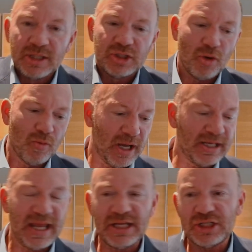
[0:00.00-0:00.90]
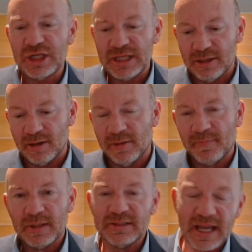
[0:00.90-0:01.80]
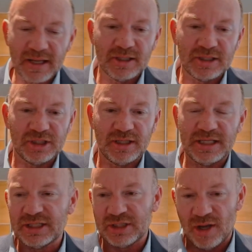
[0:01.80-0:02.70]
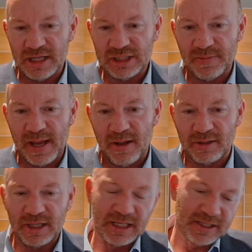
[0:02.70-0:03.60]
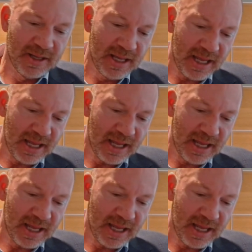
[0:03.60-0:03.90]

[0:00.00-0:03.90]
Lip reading: So an engineer negligently designs a balcony,